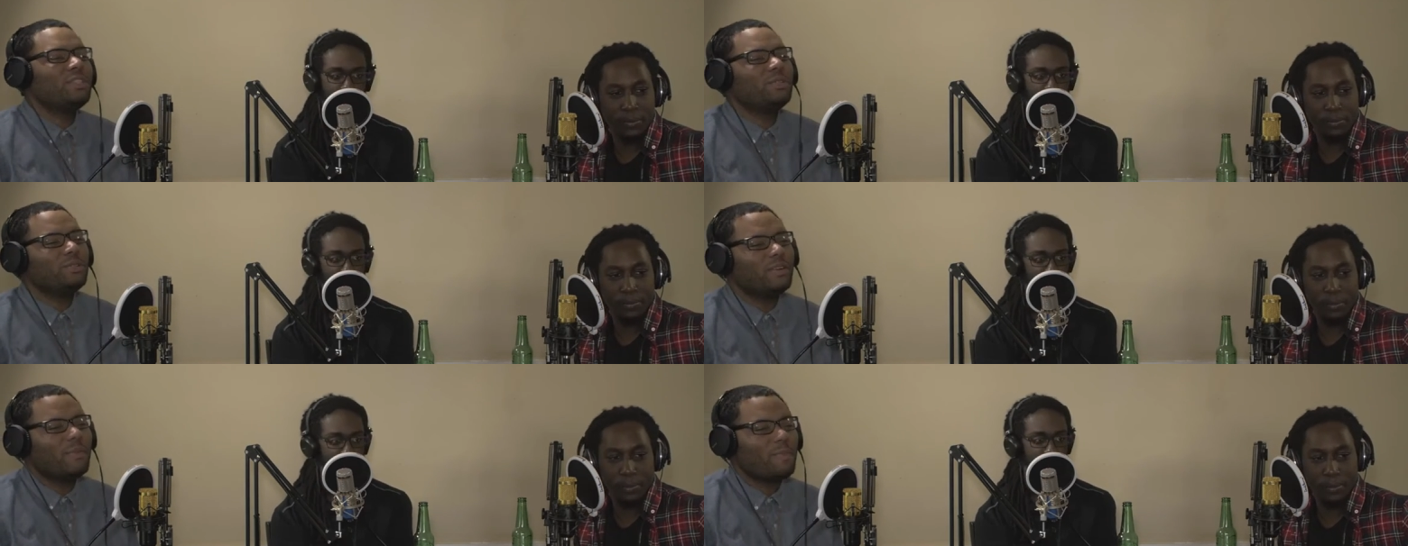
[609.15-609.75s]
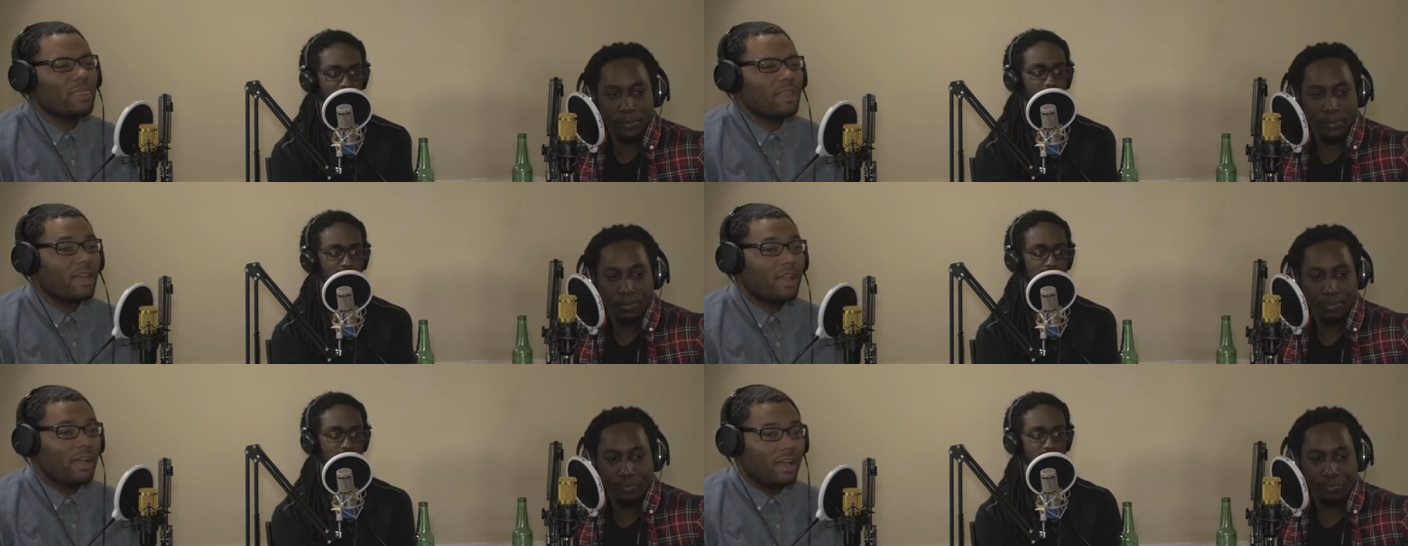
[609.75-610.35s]
Speaker 1: two,
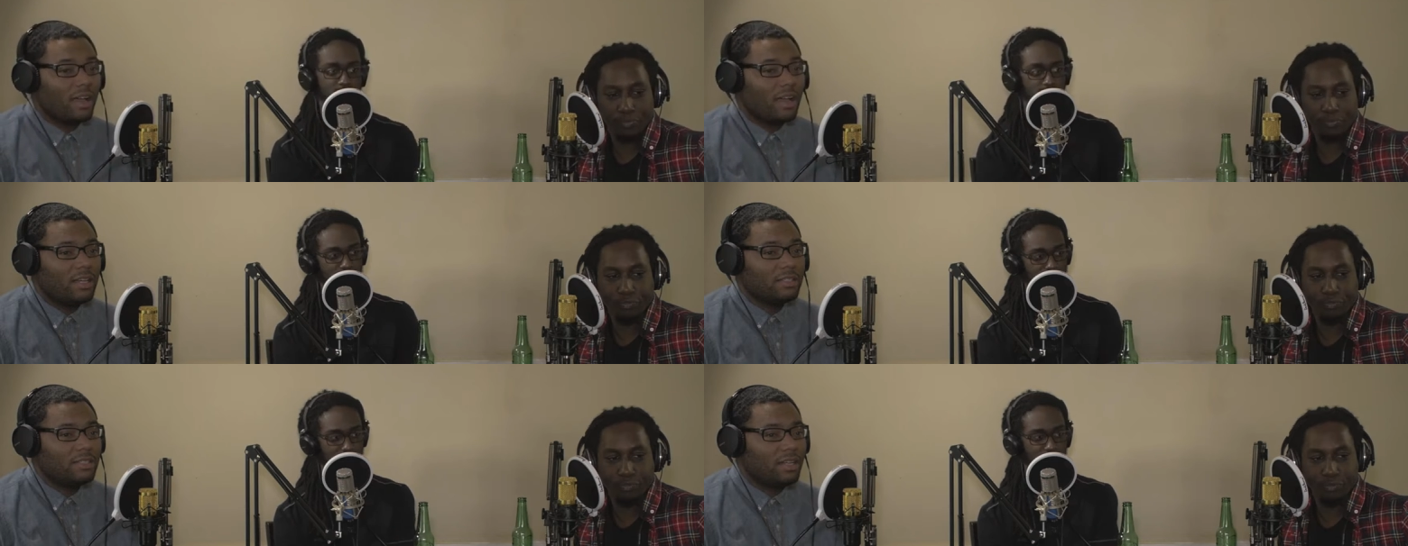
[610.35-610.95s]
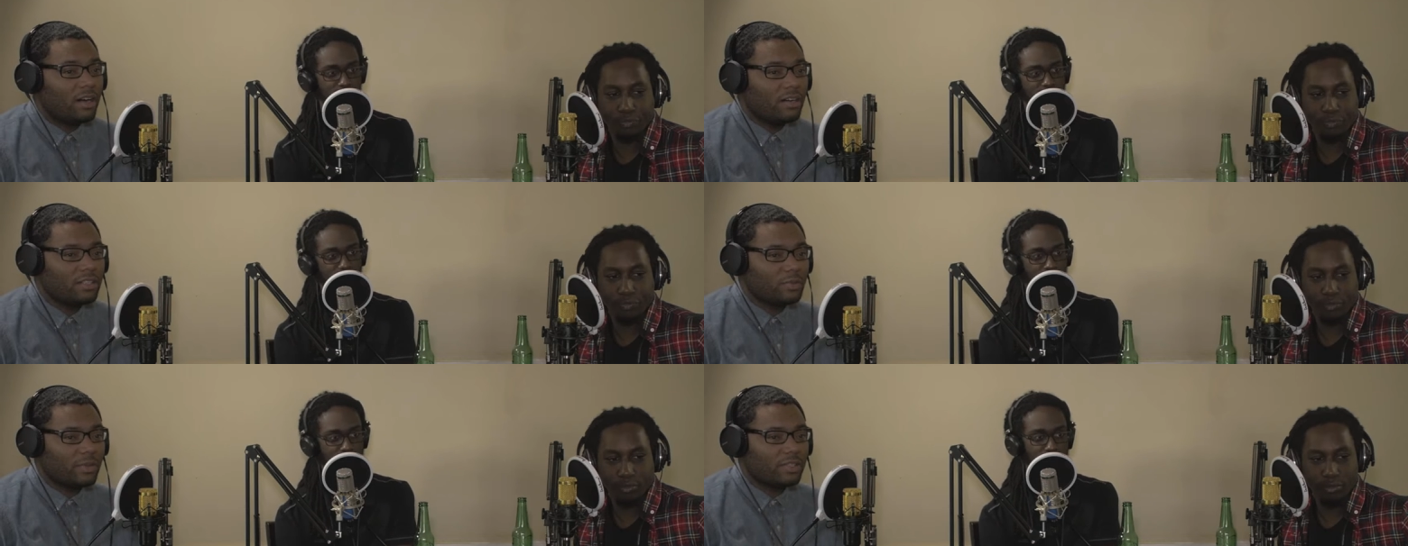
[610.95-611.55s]

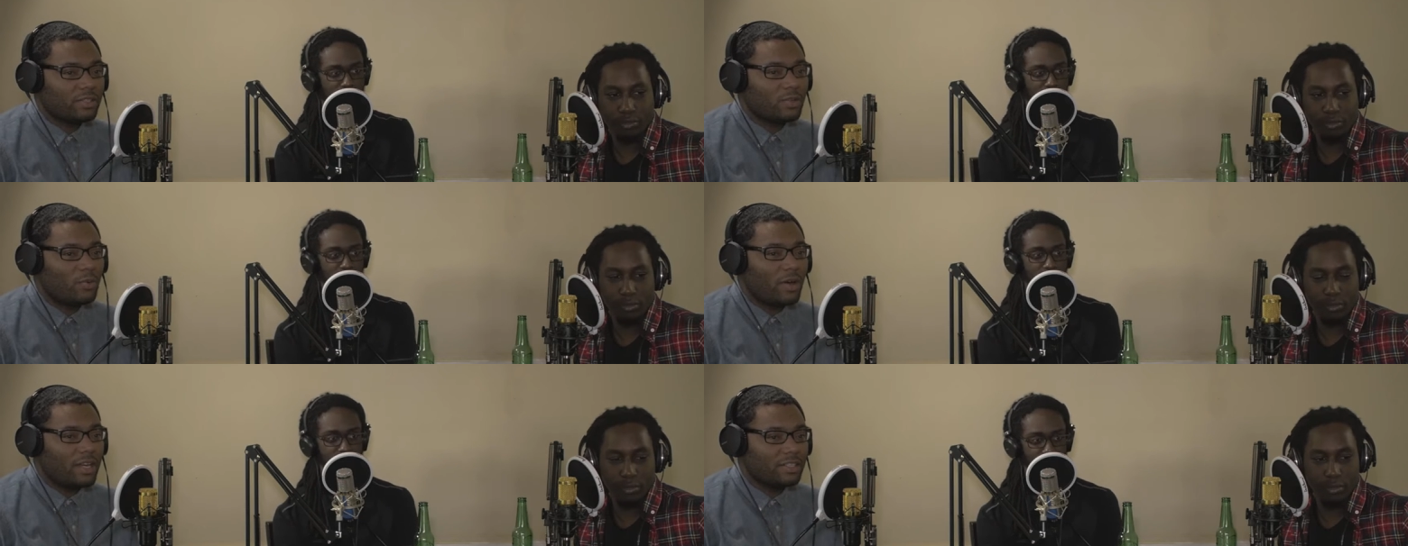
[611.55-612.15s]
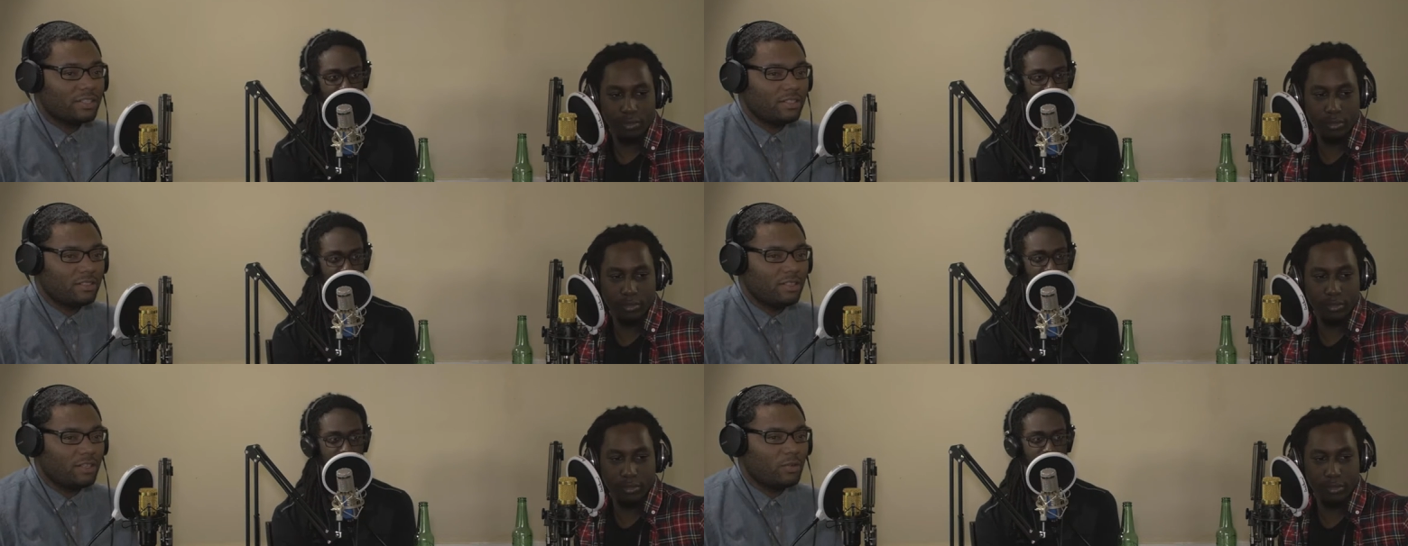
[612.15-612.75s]
dogs with squashed,
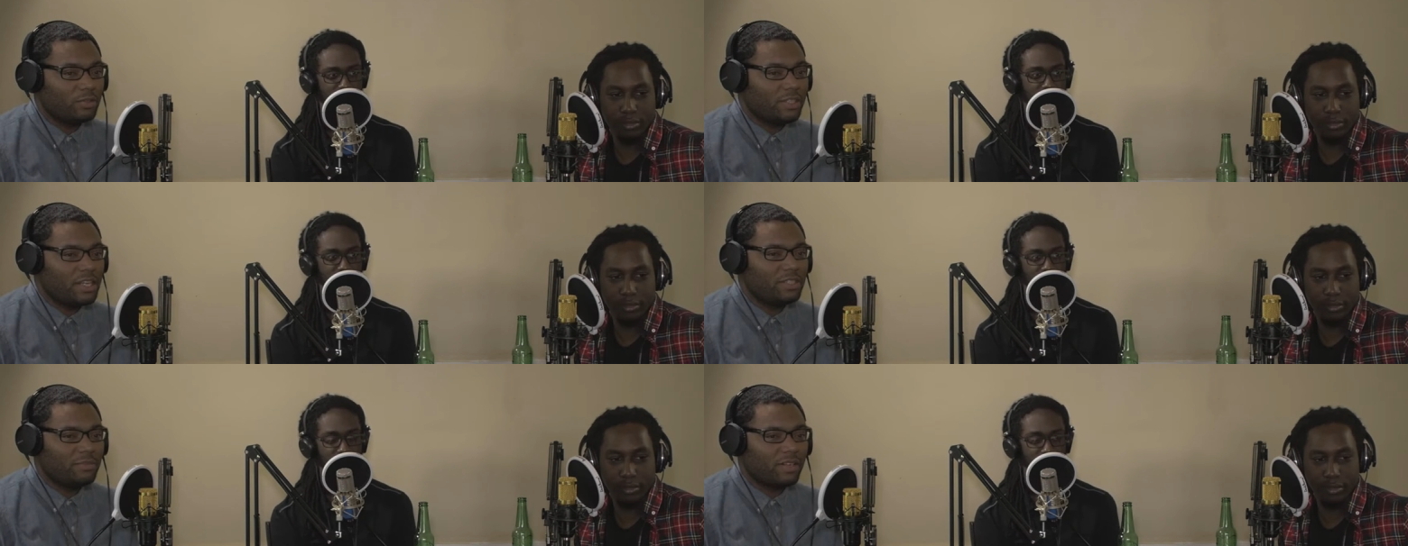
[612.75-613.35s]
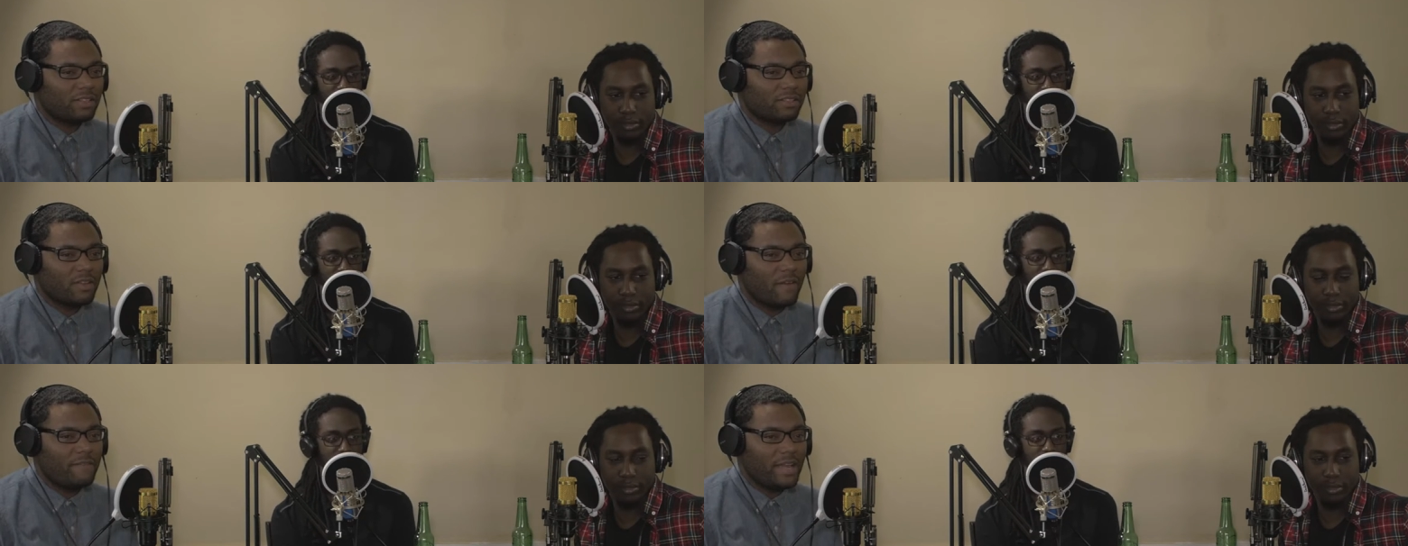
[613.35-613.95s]
in quotation mark,
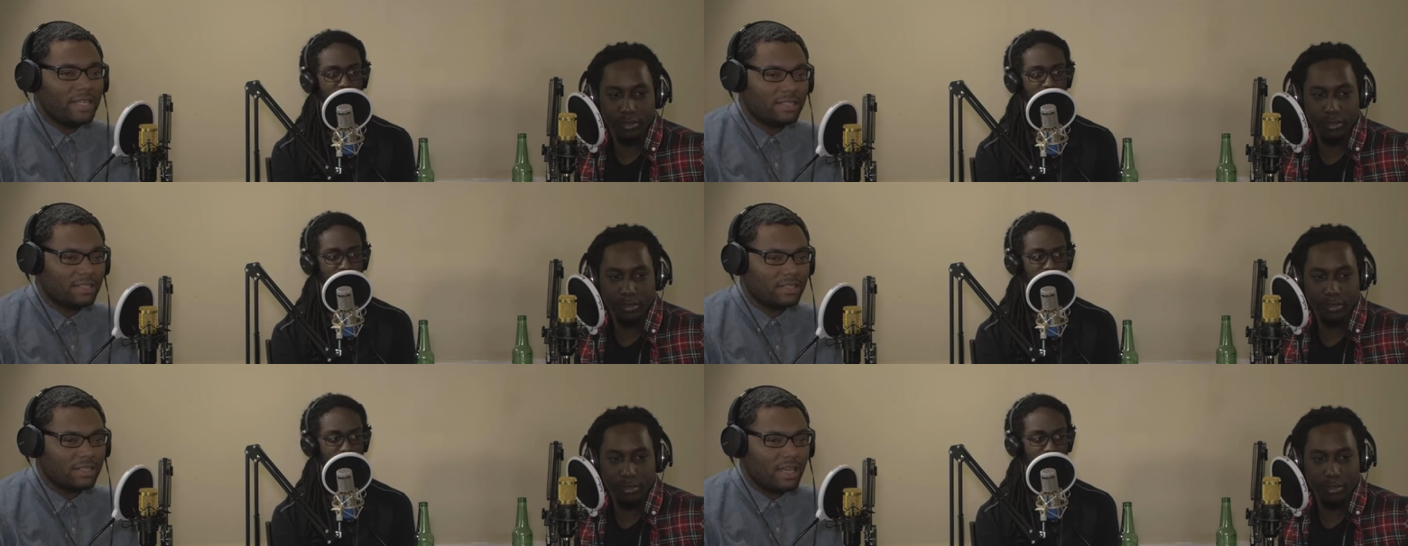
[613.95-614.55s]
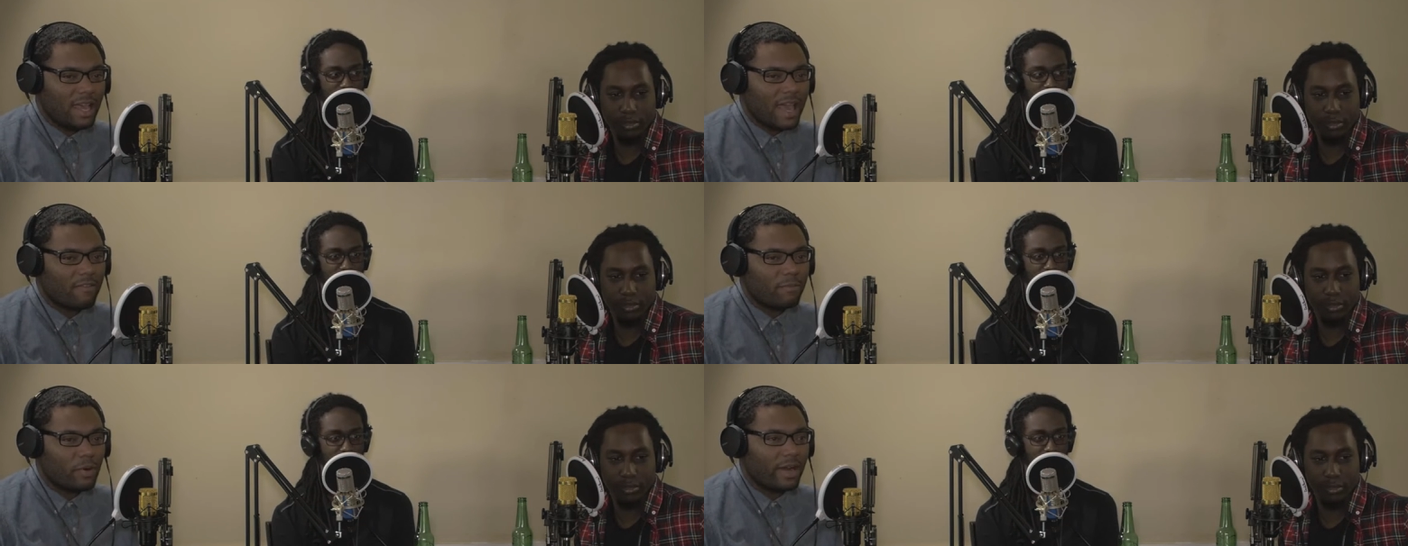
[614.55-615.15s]
faces
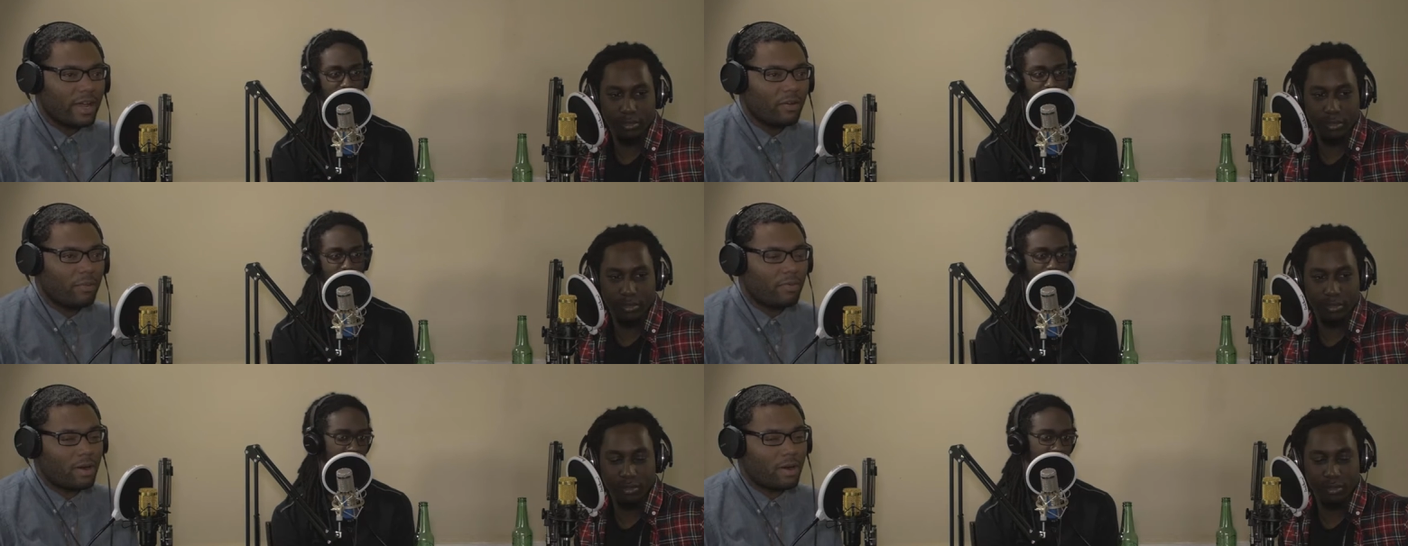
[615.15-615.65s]
have more health